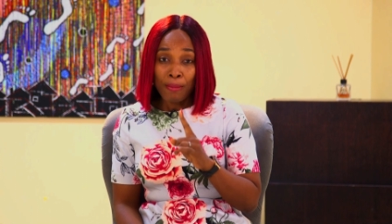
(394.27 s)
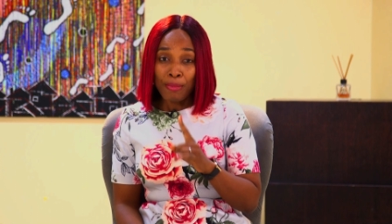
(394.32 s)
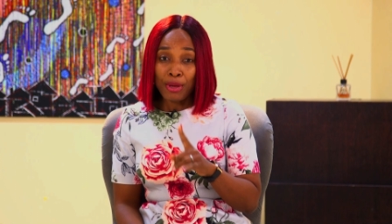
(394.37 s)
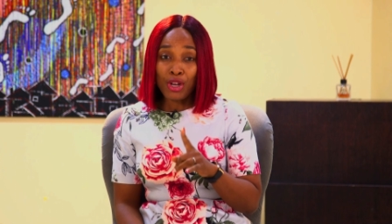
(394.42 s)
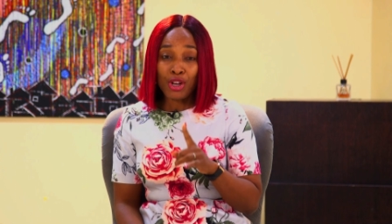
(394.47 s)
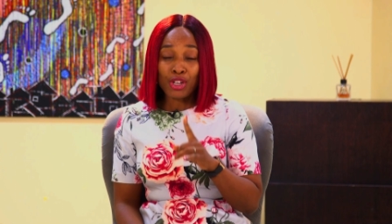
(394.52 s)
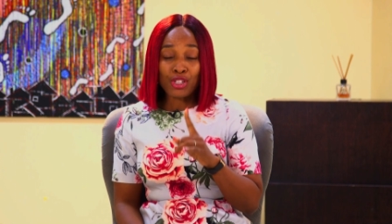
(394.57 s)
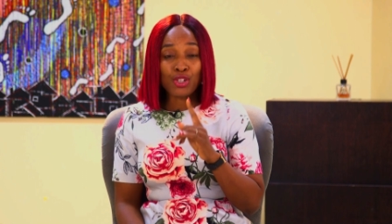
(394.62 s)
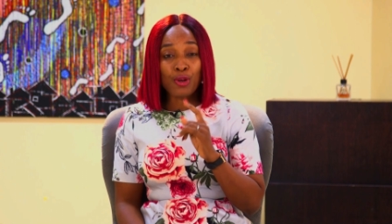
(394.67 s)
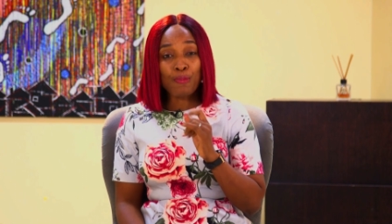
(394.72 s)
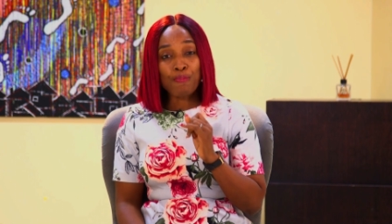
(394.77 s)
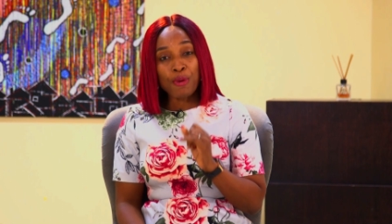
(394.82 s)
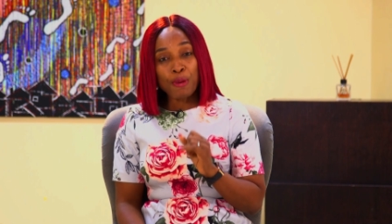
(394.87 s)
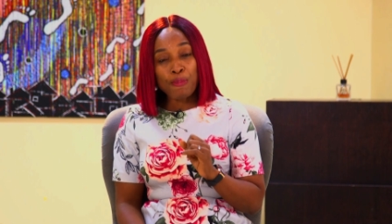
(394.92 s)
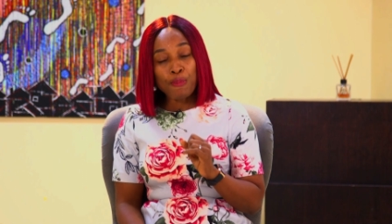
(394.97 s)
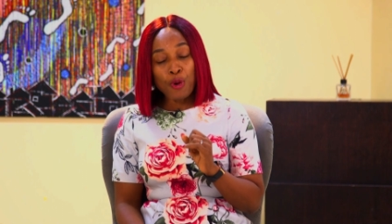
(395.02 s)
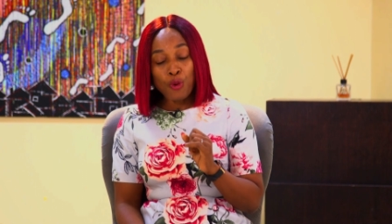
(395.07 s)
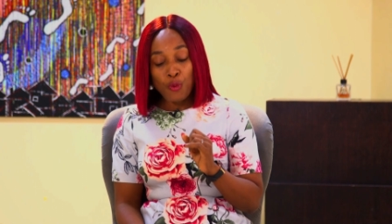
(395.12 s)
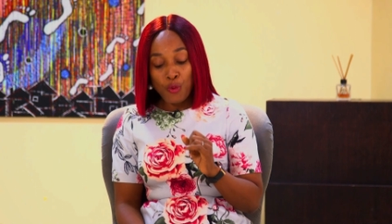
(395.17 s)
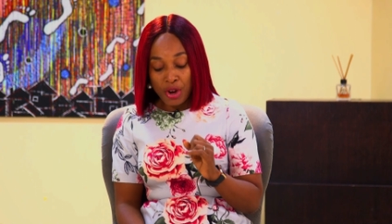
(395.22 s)
because some
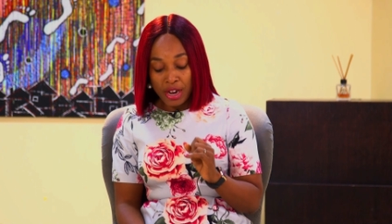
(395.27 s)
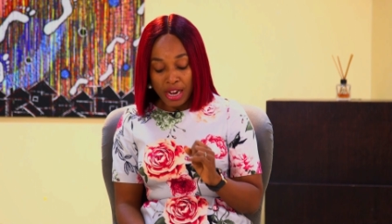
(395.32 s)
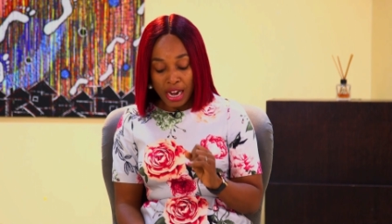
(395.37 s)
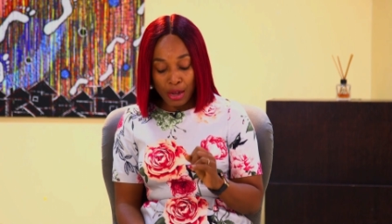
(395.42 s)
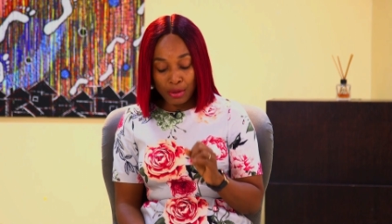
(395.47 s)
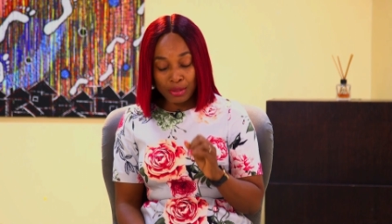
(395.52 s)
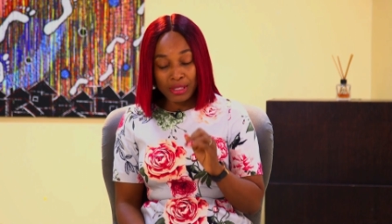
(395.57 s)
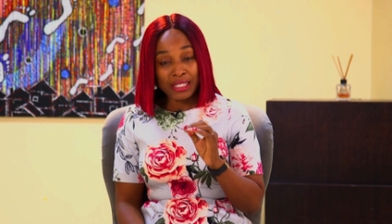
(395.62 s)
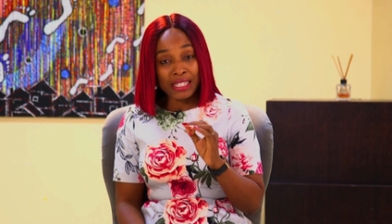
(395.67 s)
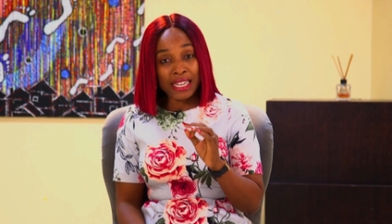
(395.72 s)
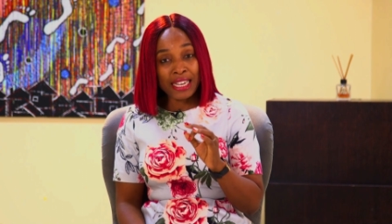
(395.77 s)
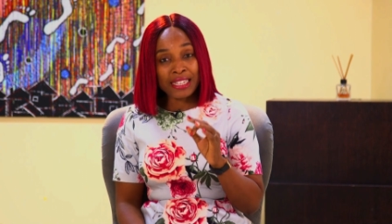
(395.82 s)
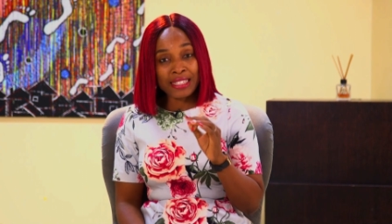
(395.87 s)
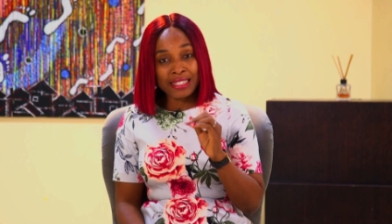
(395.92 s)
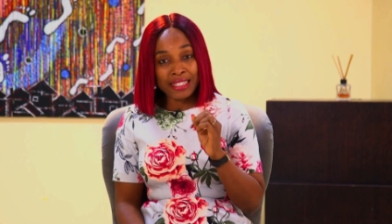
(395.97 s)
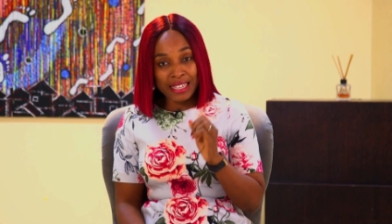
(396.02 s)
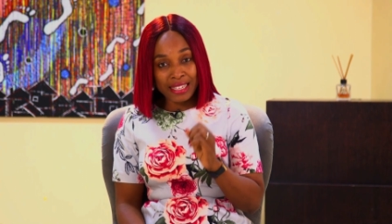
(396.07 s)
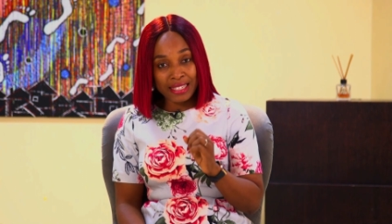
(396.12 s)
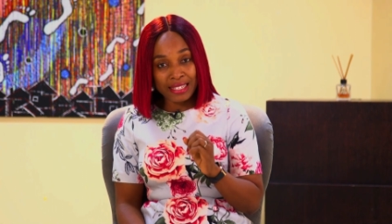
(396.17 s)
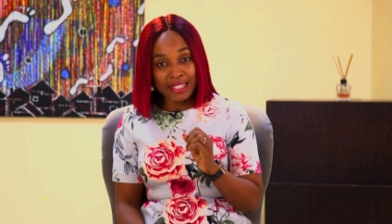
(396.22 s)
people will now
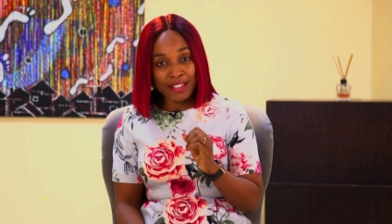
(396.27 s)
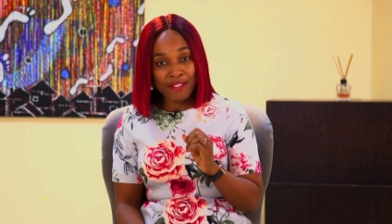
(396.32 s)
take this,